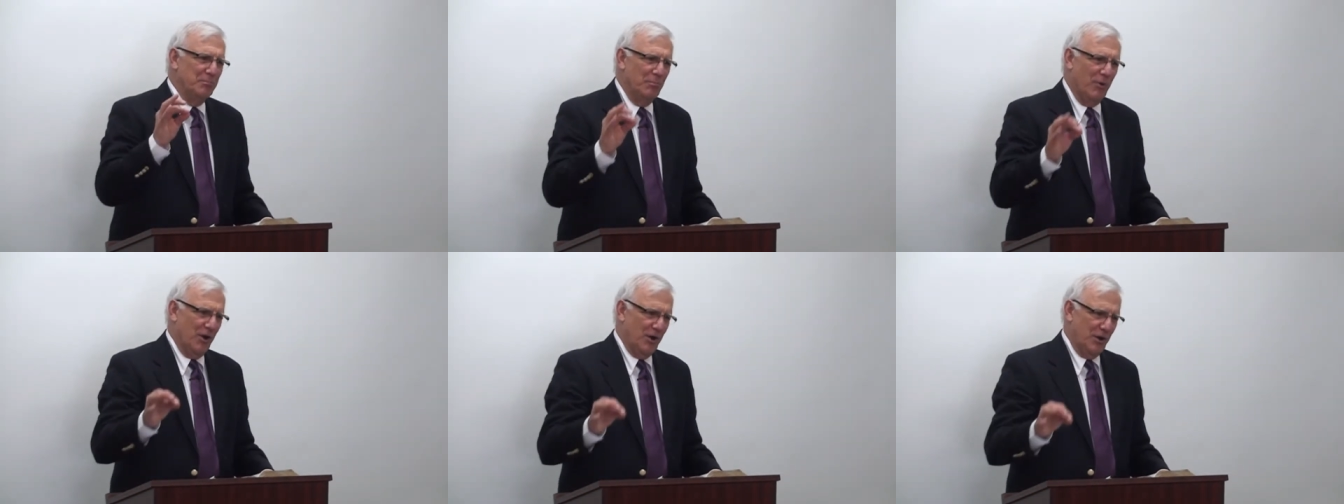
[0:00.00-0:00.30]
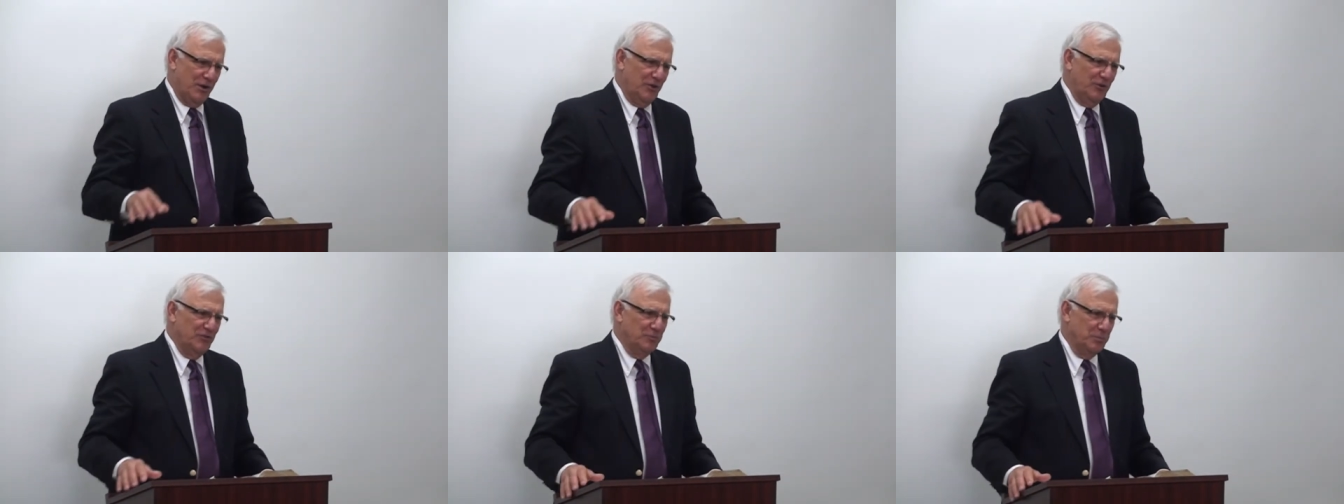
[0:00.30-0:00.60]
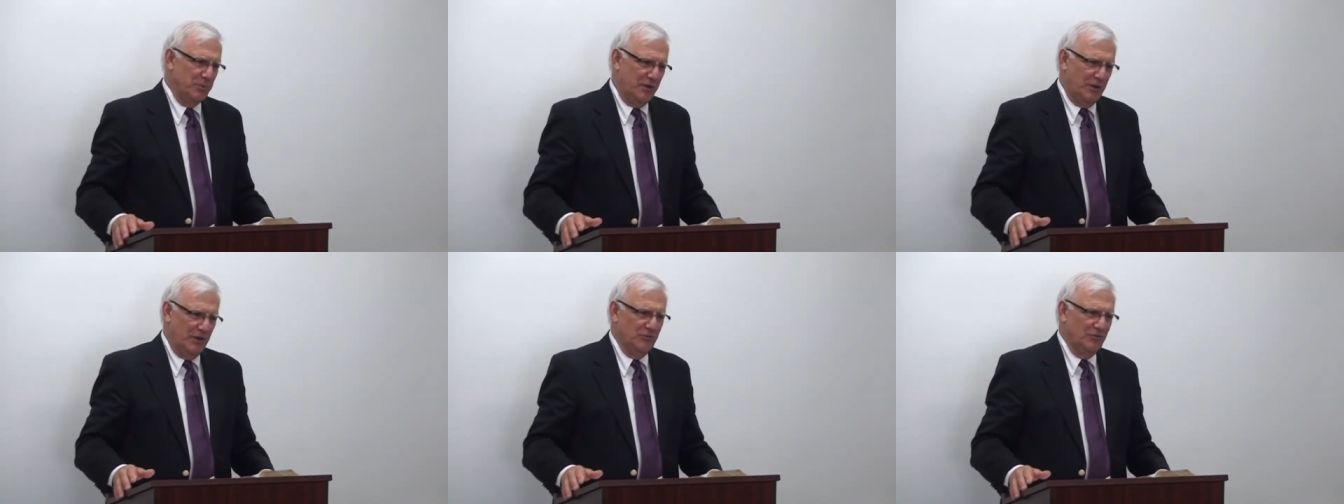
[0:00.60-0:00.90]
Barney
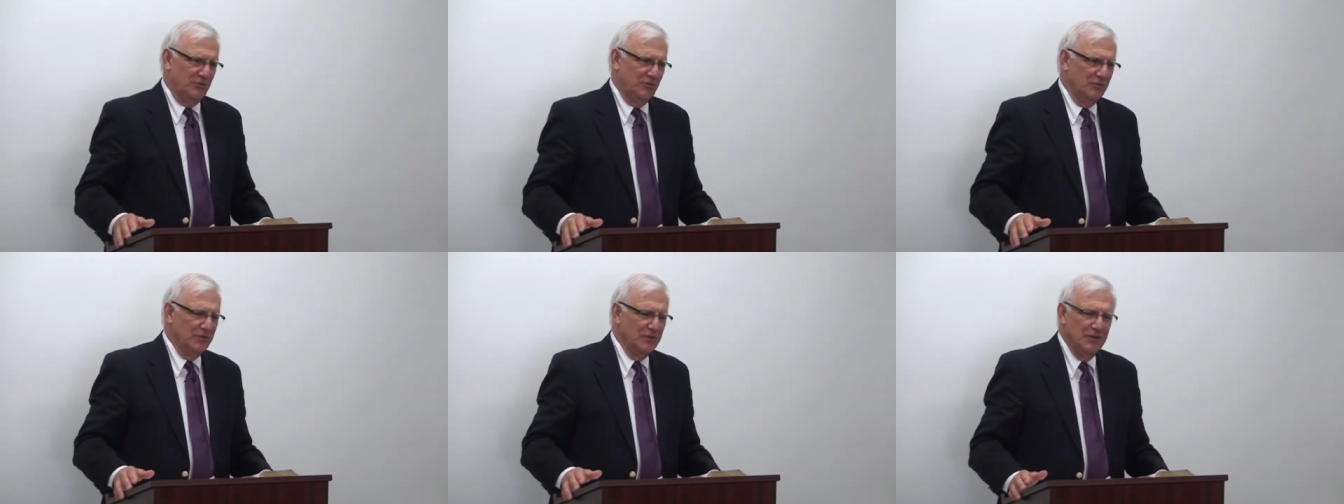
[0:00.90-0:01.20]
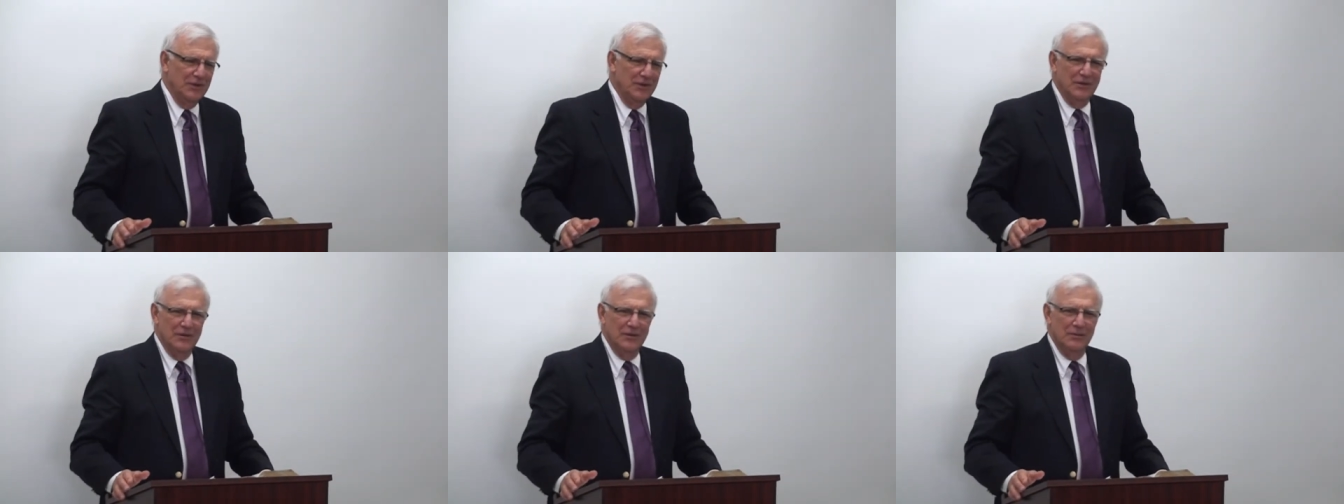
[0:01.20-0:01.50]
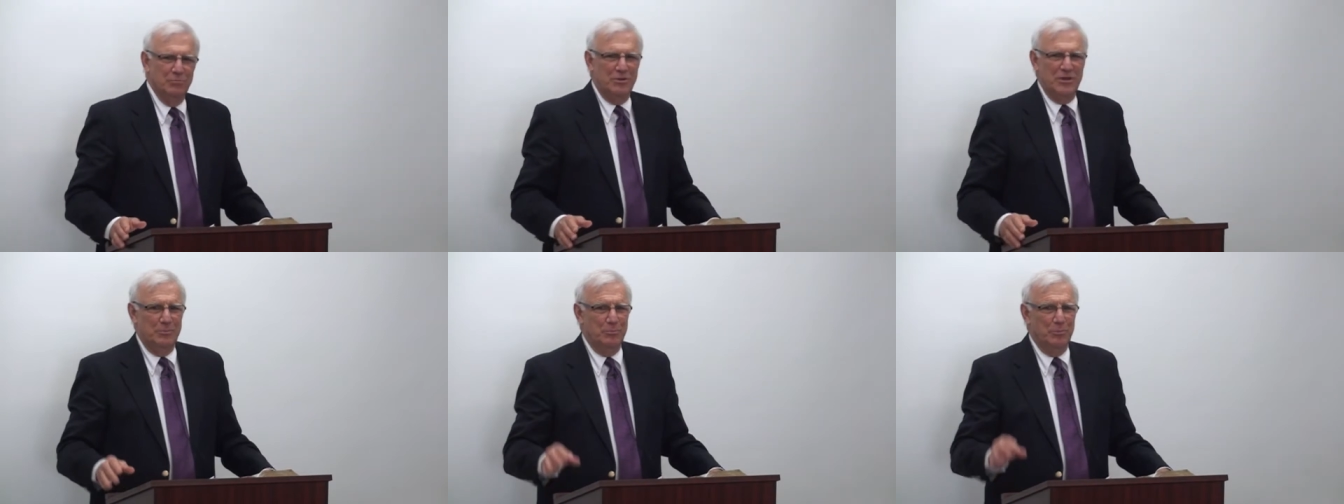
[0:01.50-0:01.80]
speaks,
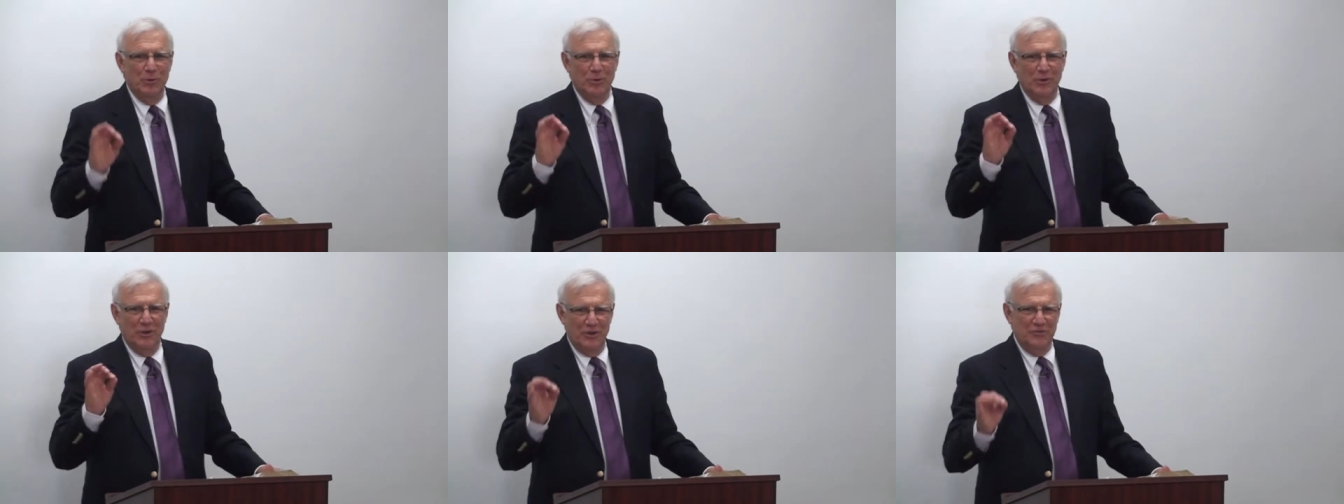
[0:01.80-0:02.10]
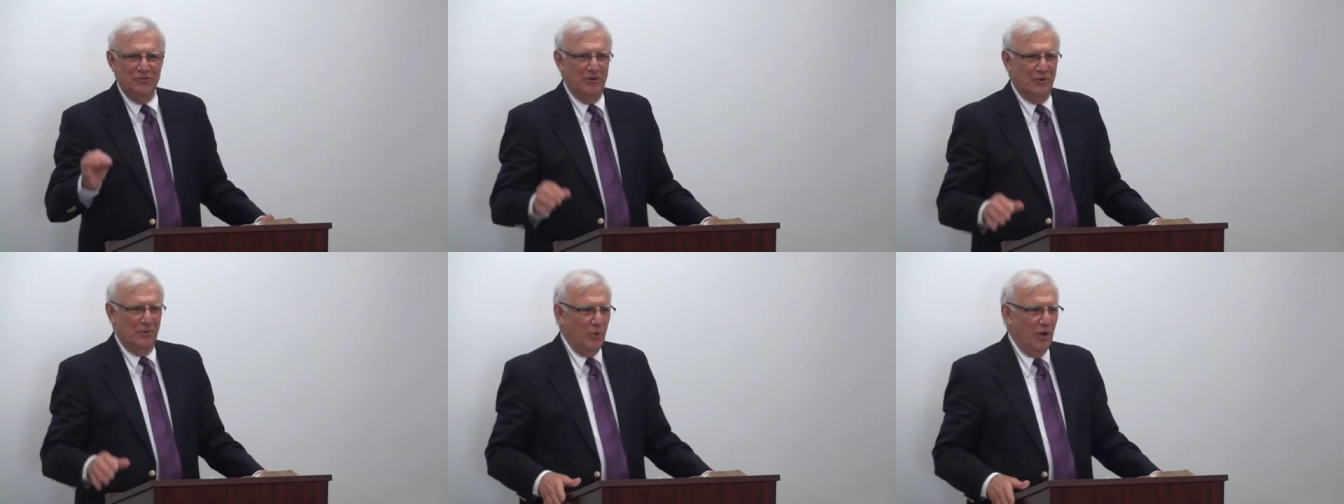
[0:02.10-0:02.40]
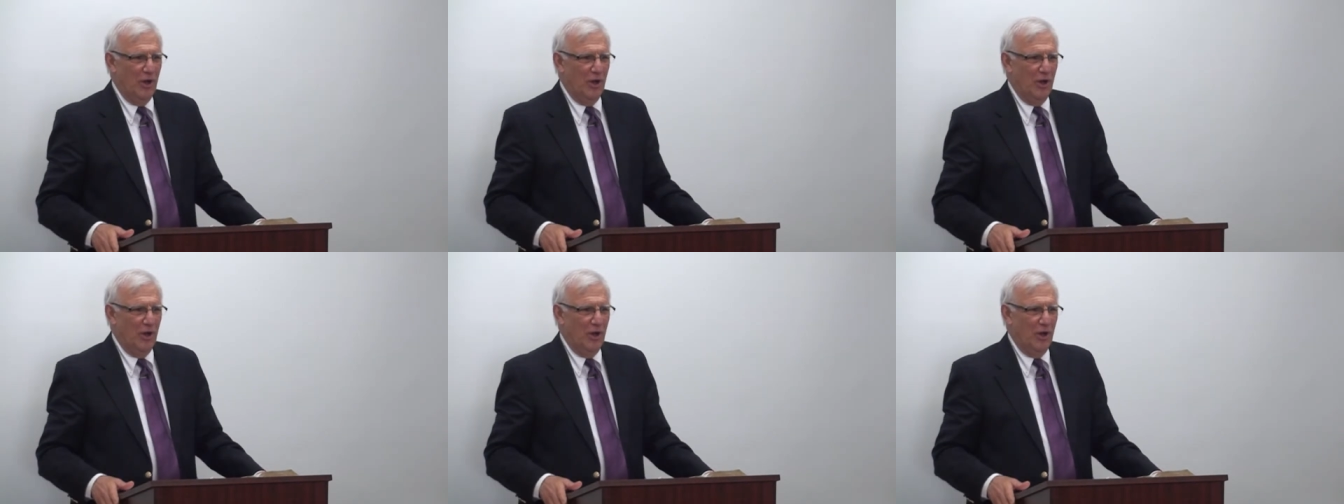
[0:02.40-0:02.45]
people listen.